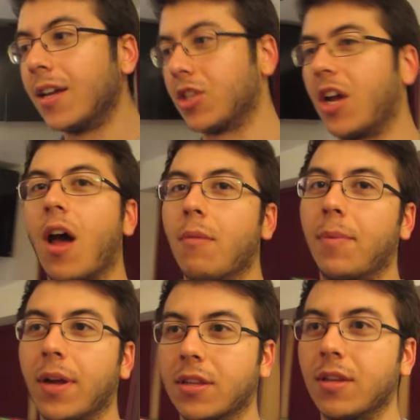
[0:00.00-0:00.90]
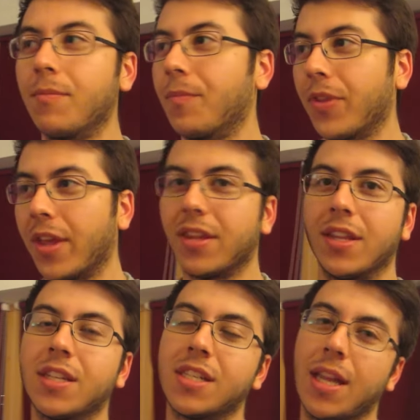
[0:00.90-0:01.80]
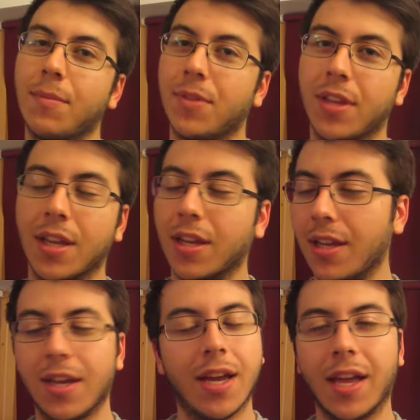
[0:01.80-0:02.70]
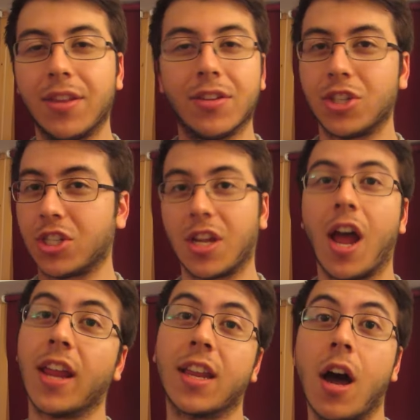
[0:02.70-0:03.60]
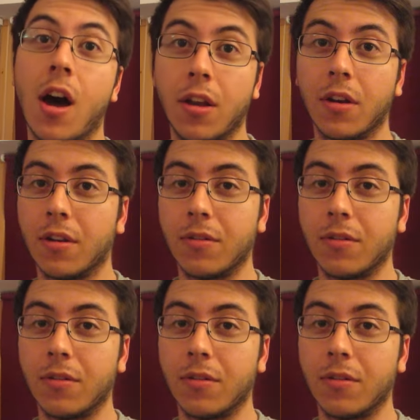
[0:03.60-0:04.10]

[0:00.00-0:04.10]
So I unplugged them, and then the same thing, and just, I can't